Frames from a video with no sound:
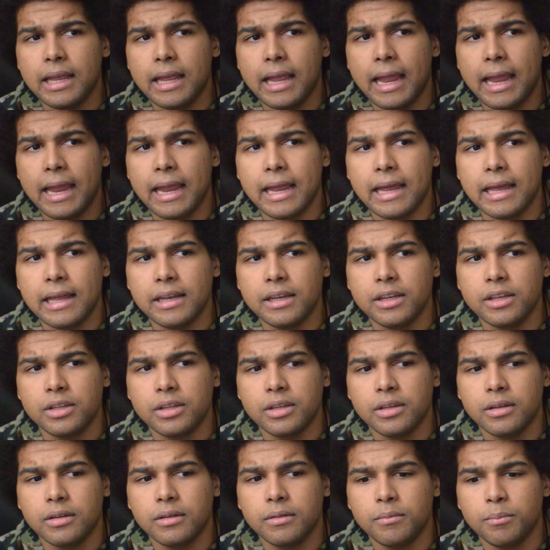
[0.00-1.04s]
and
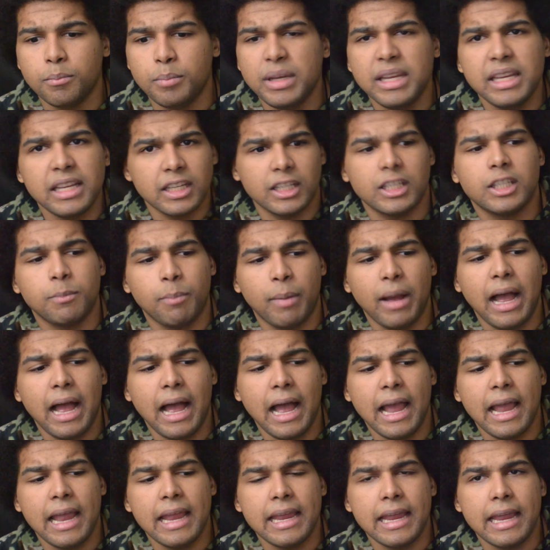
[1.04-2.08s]
being a
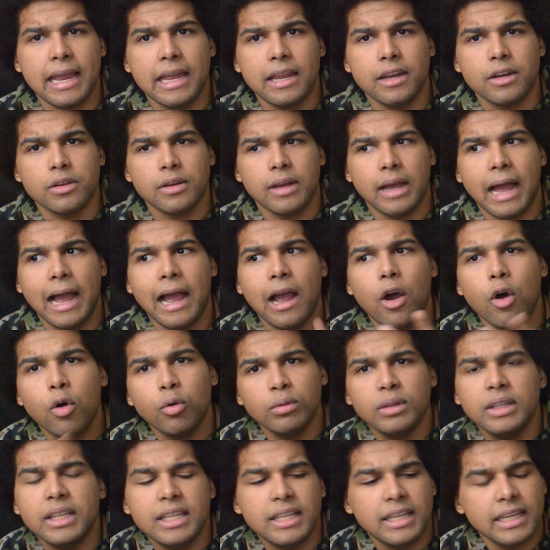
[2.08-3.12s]
spy and I
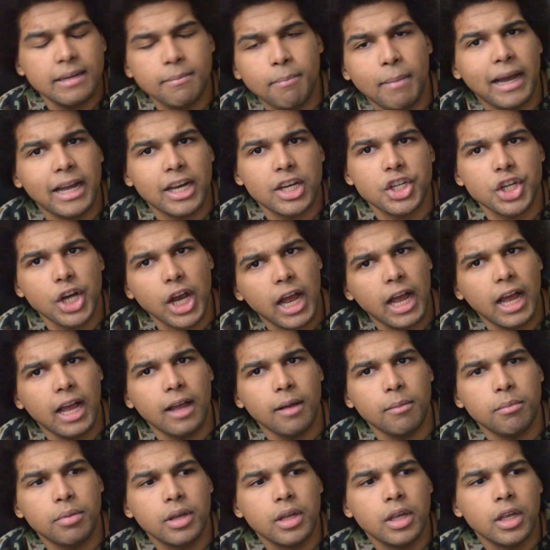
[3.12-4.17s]
only did my
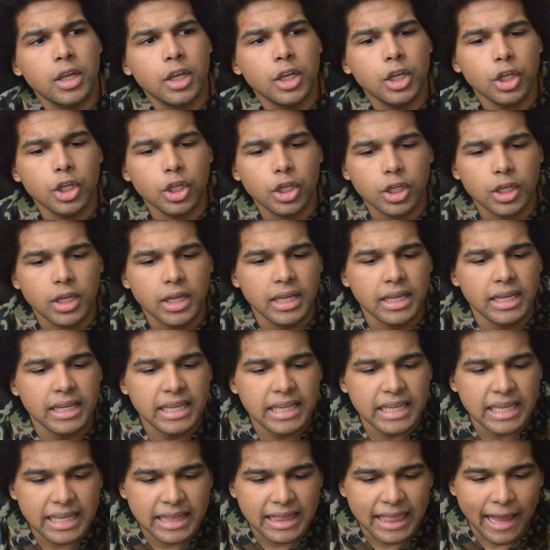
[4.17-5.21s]
job,
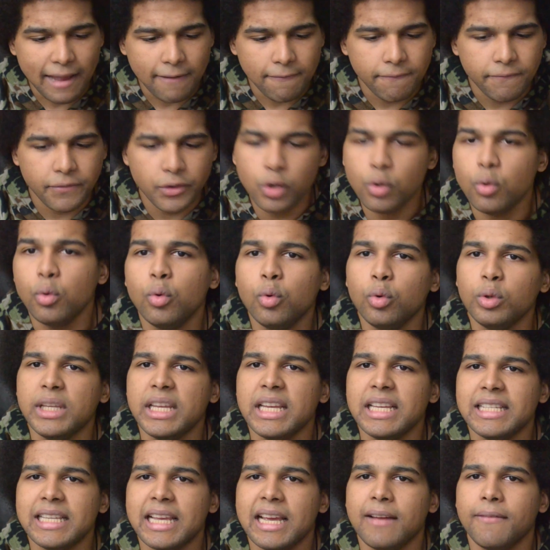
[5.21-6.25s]
he, that fueled
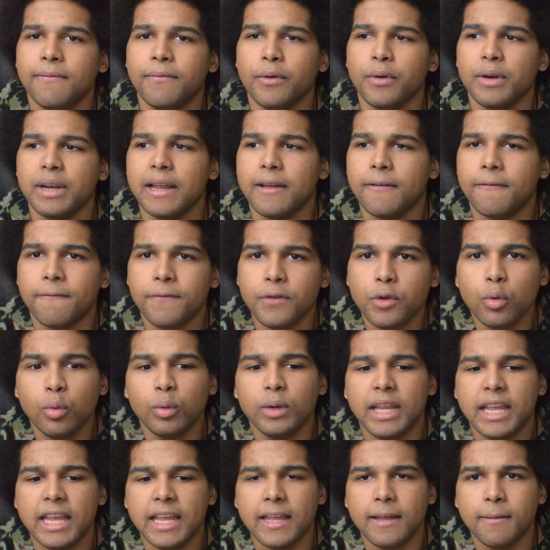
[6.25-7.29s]
his effort. That fueled
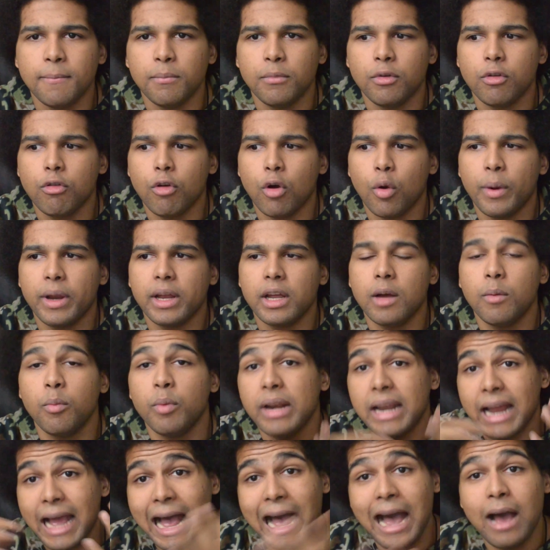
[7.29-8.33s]
him growing up
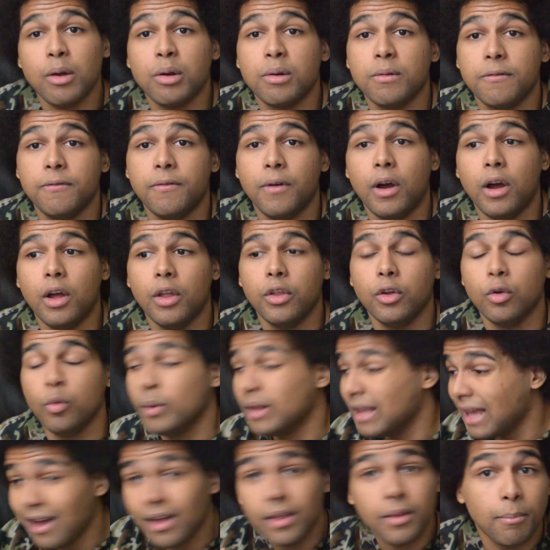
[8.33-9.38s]
without a father,
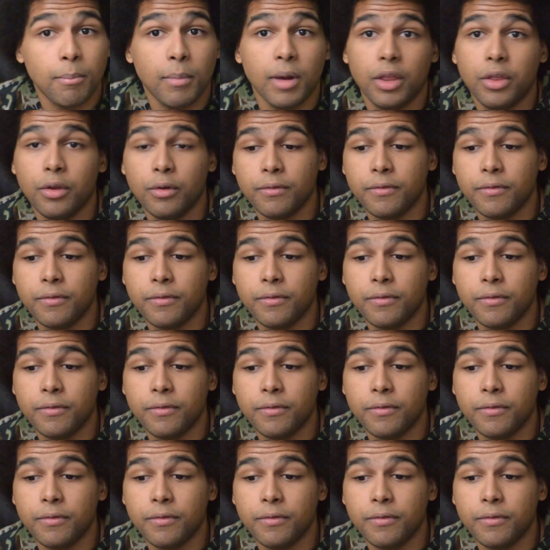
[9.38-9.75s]
without a mother